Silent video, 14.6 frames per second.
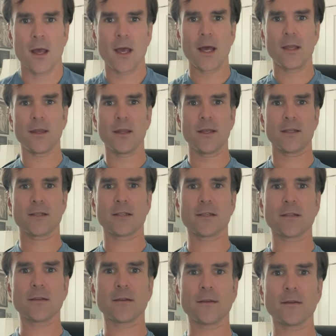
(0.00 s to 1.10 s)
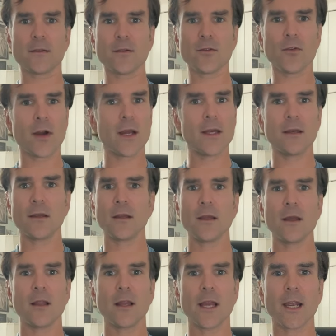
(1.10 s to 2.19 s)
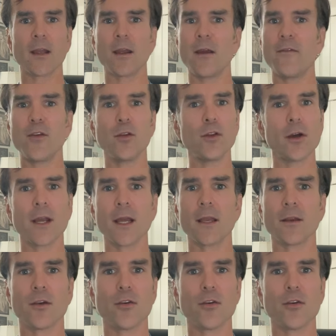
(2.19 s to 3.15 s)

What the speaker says: and this, right? Like if you look at